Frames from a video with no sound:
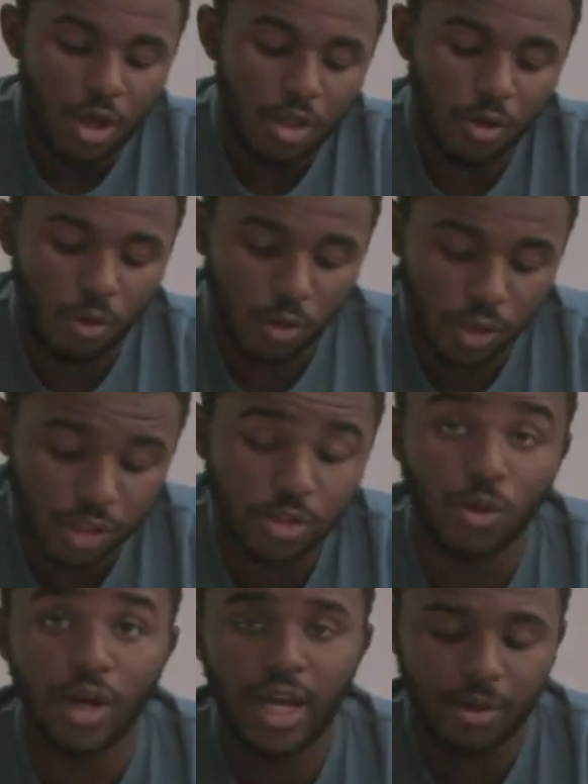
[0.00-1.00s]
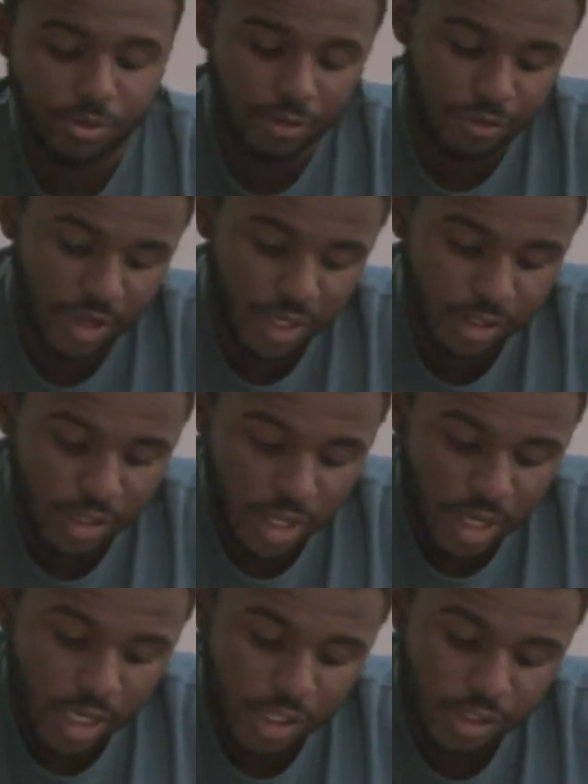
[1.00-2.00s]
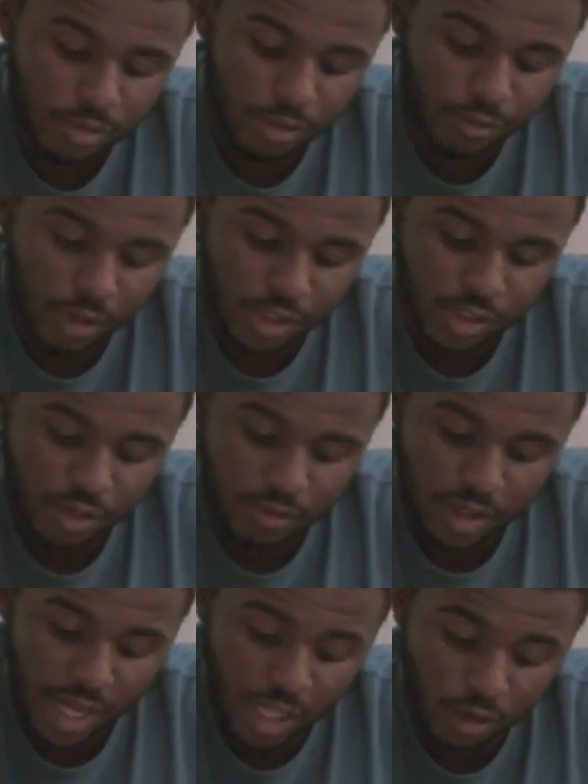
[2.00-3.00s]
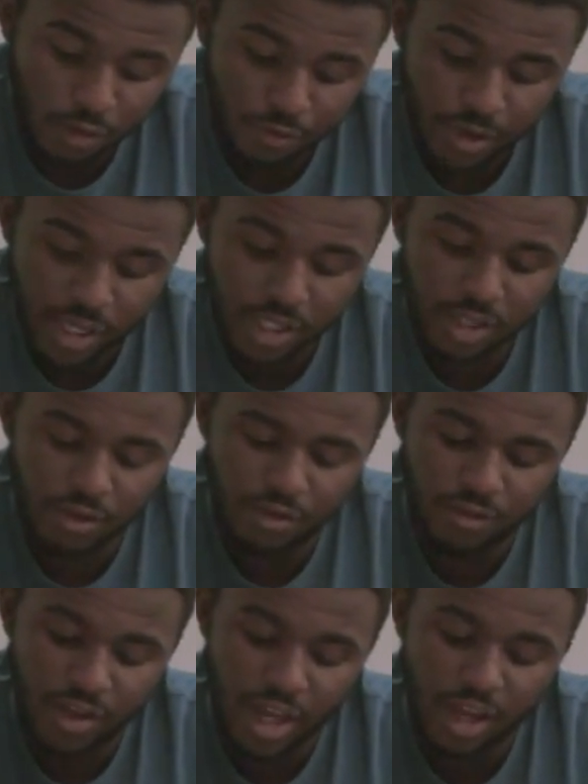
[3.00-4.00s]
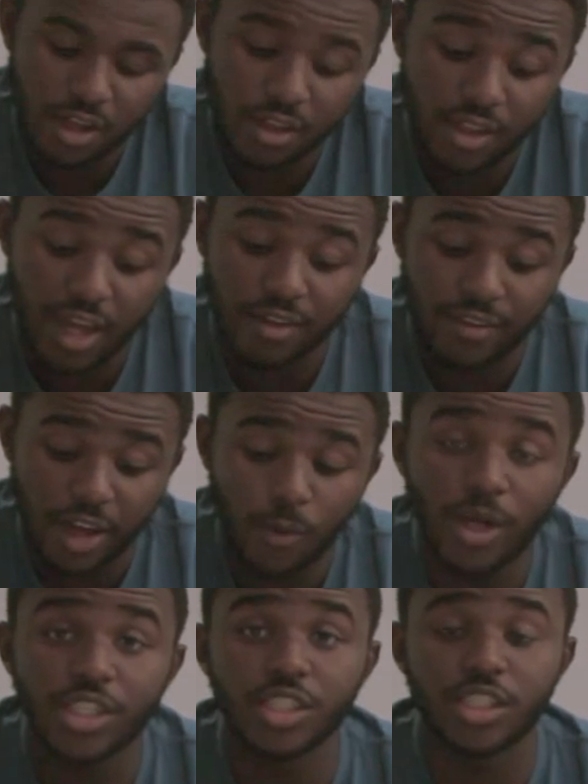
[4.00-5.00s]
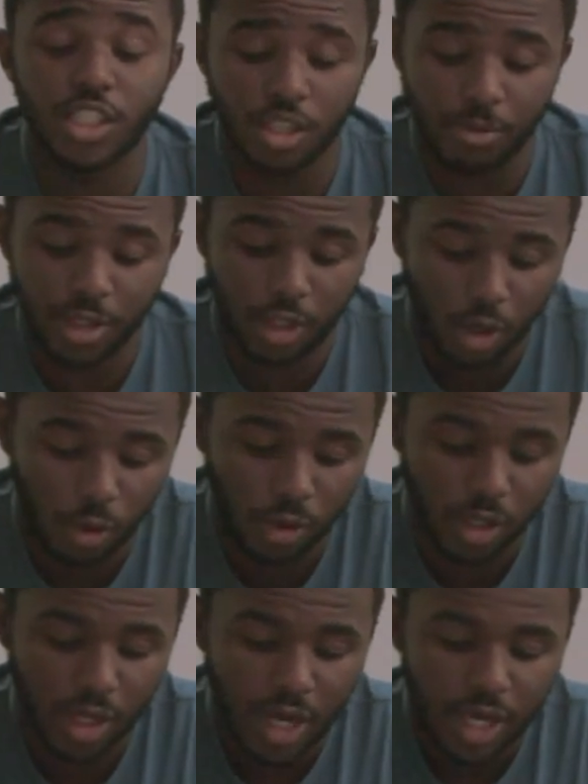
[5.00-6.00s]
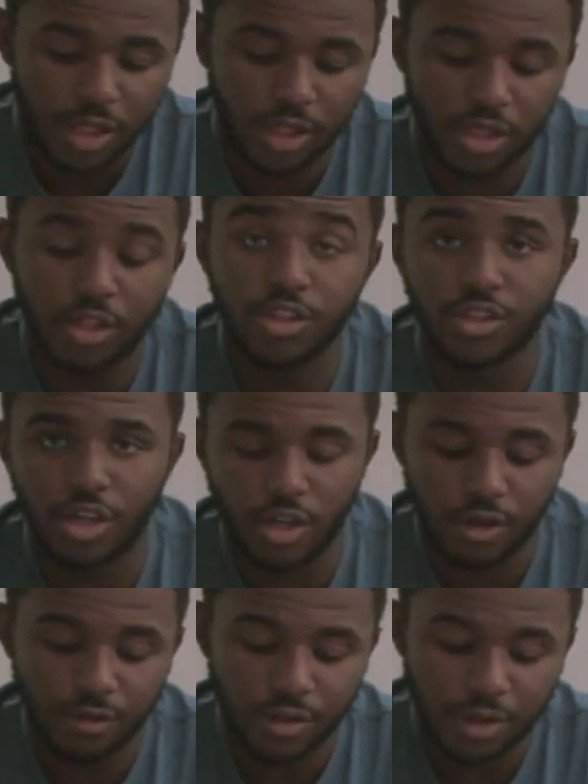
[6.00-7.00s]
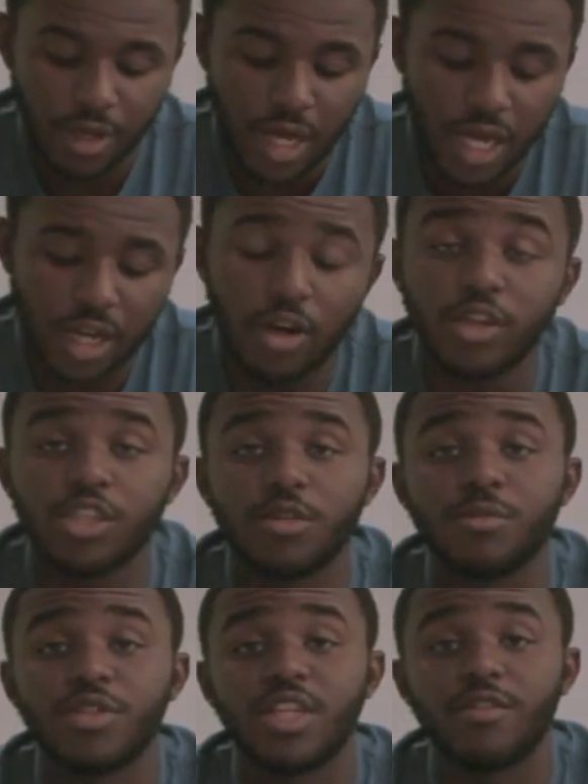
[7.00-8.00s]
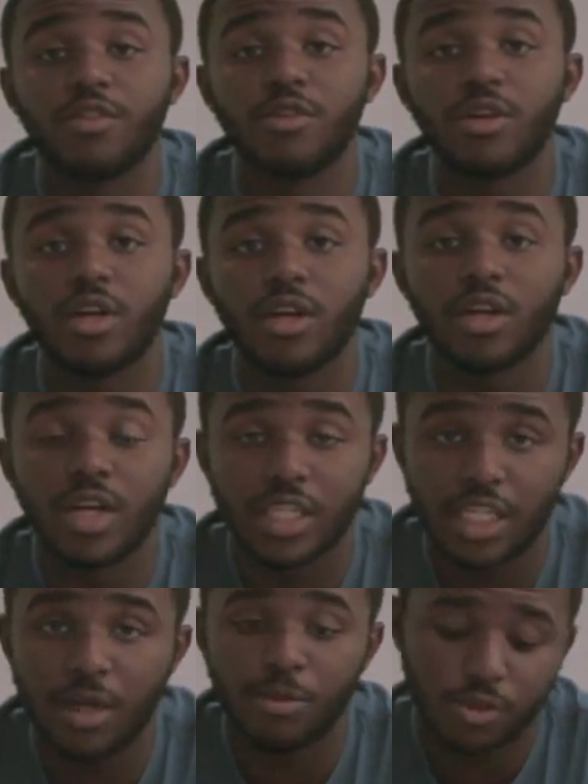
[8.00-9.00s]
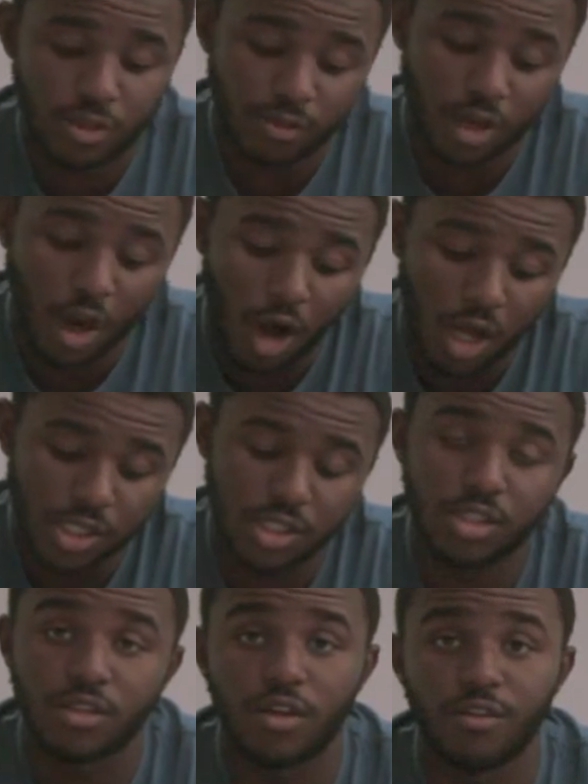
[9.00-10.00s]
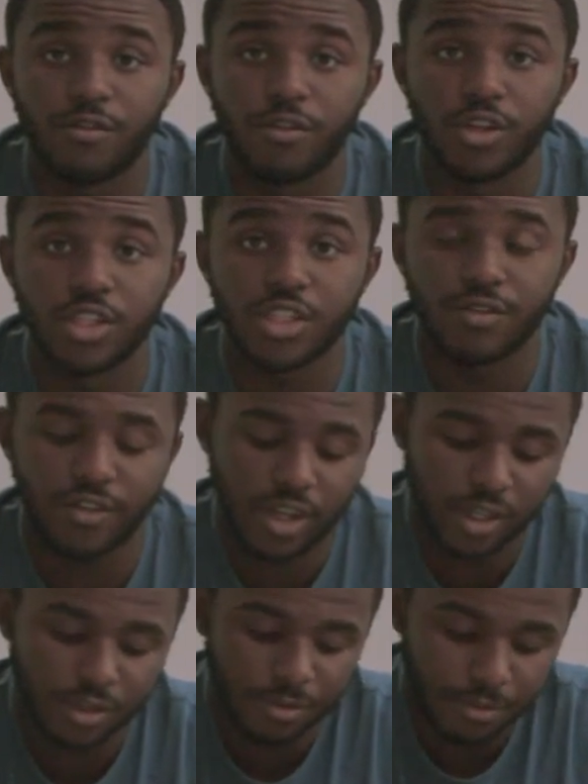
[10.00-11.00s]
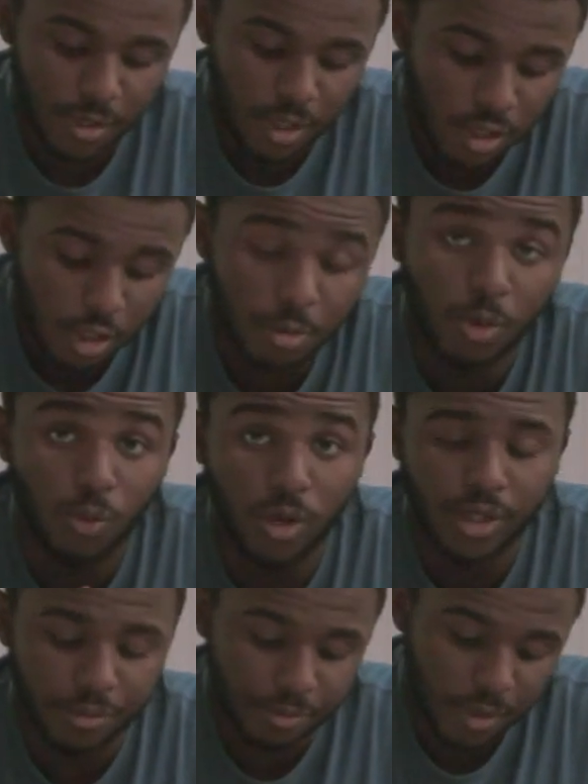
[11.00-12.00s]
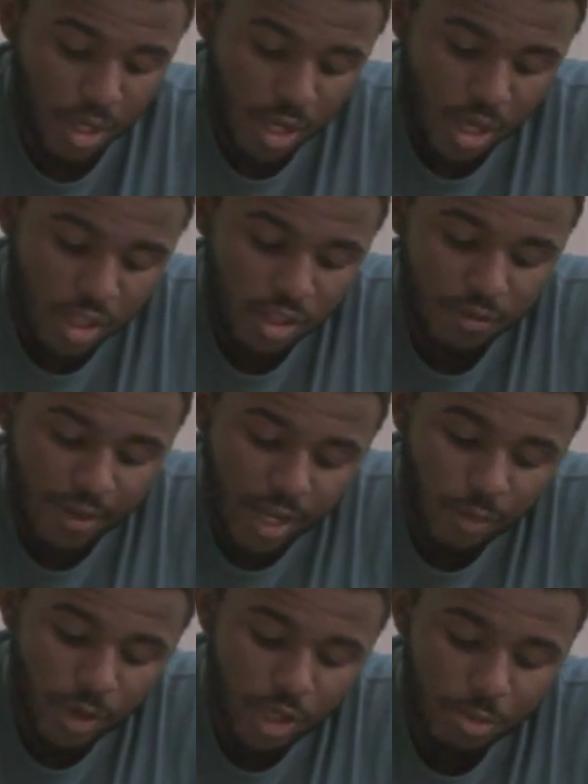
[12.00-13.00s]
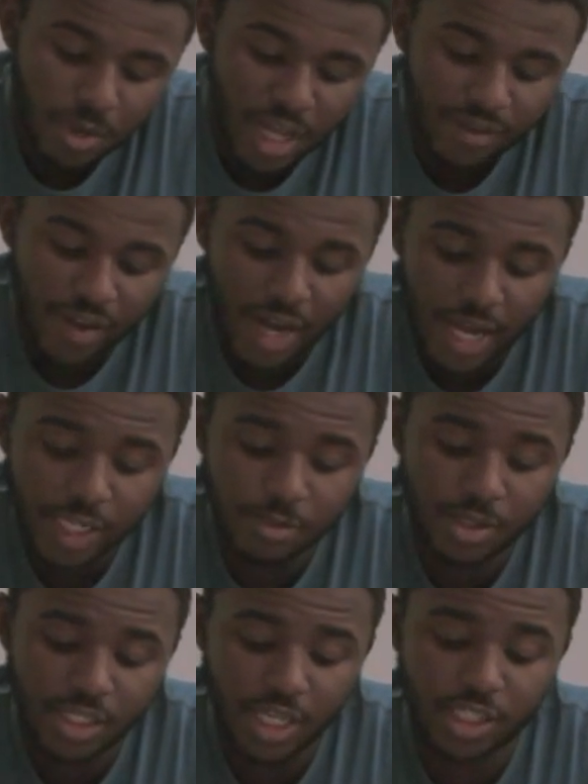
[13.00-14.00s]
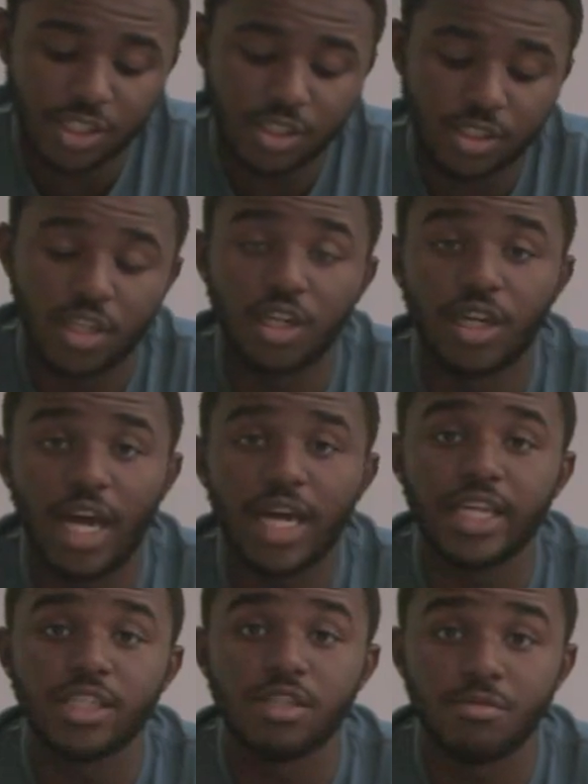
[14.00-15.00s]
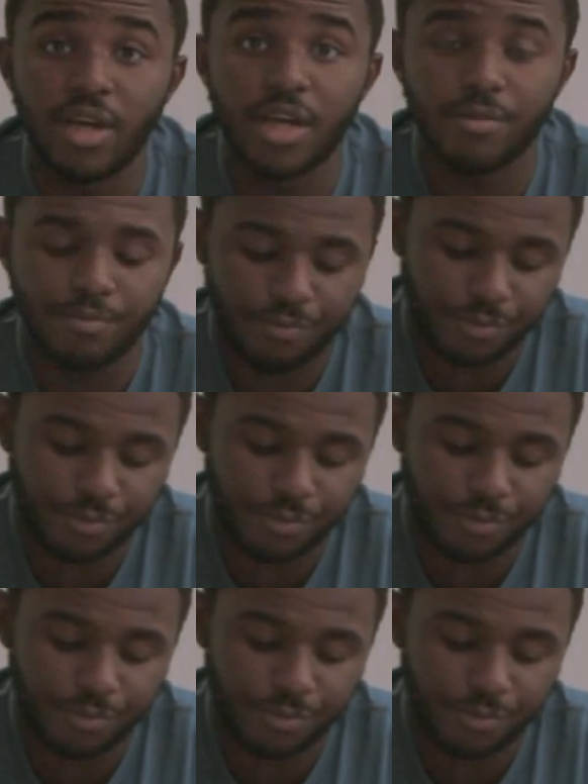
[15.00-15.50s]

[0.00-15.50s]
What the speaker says: The Horns or Ham's effect is the reverse of the halo effect in that evaluations tend to be lower than deserved. And here are several examples of the causes for this effect. Number 1, the evaluator may have high expectations that are not easily met.